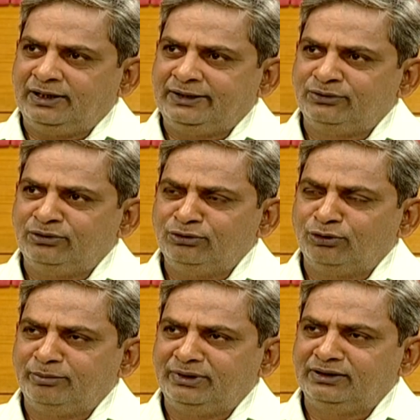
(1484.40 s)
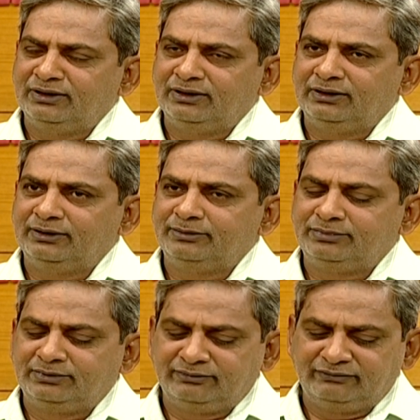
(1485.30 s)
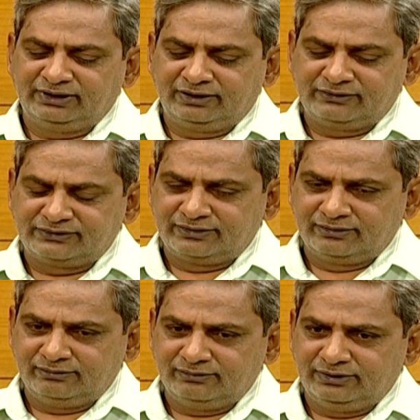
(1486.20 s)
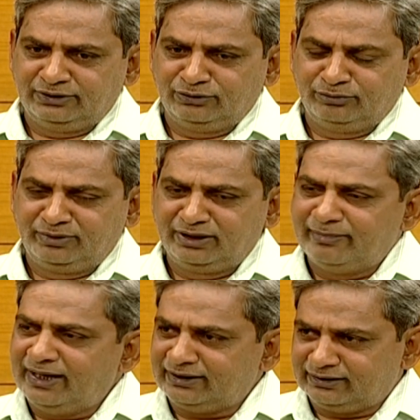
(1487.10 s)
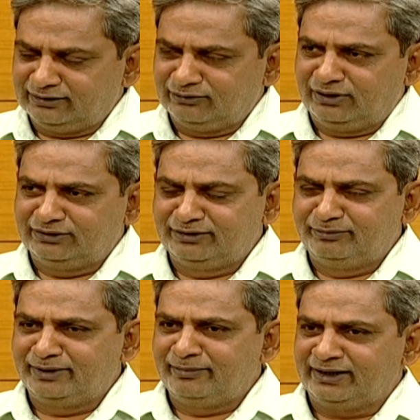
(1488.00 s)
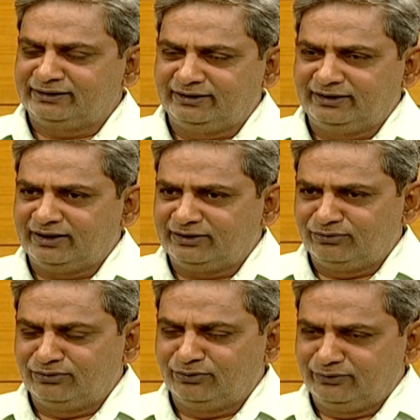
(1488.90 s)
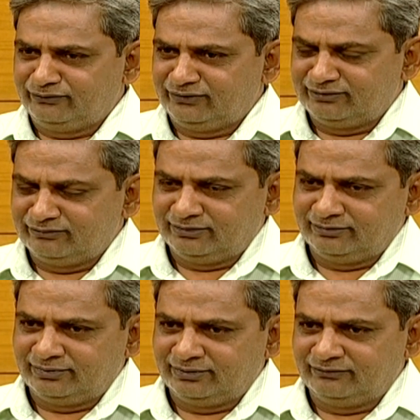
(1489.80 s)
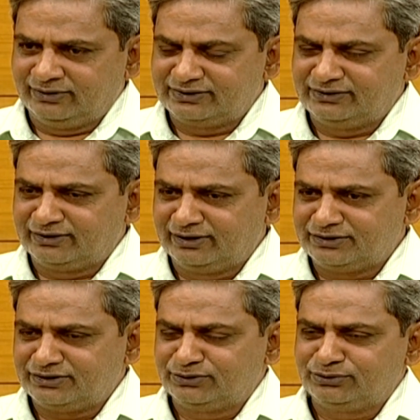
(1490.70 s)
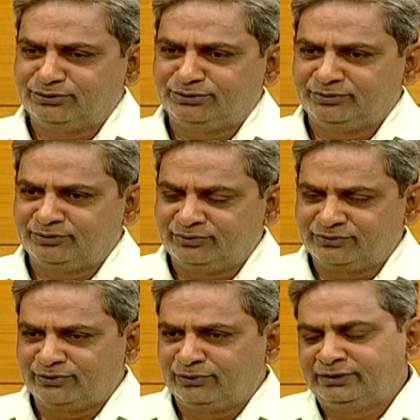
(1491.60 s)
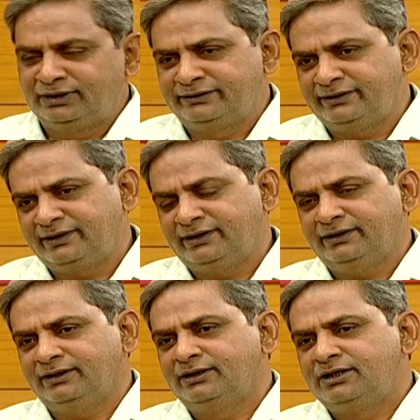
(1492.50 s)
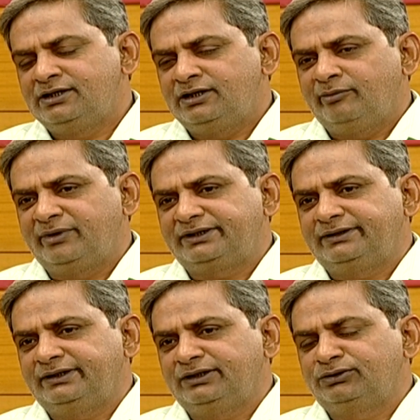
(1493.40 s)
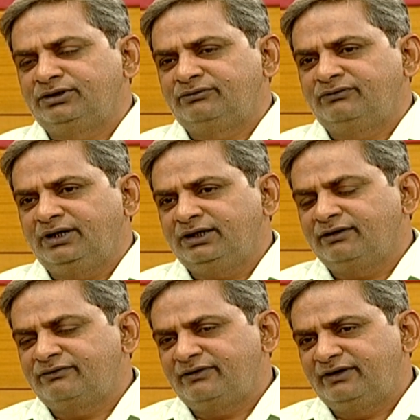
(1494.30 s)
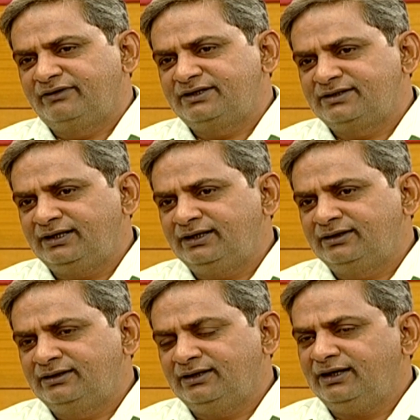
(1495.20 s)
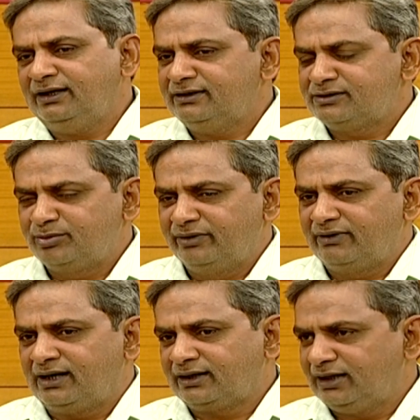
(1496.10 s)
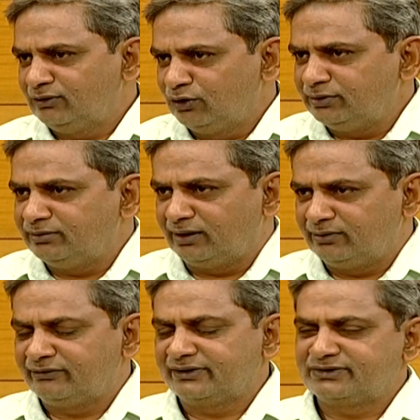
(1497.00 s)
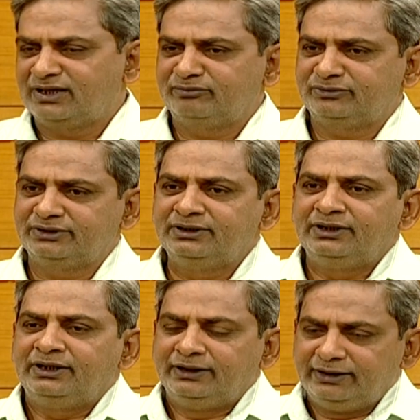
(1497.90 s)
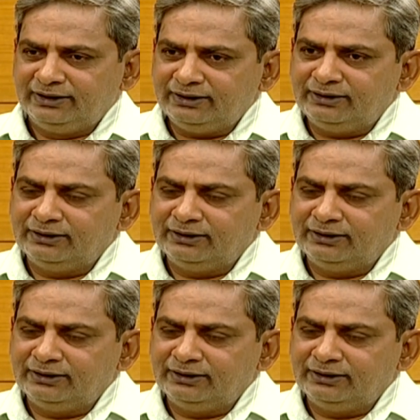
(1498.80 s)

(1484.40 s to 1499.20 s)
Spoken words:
don't know. I mean, whether it was big bang, either big bang theory. I don't know if it works in relation to the post-colonial theory mm-hmm. here. But the work of Edward Said and Spivak and Homi Bhabha, mm-hmm. for example, did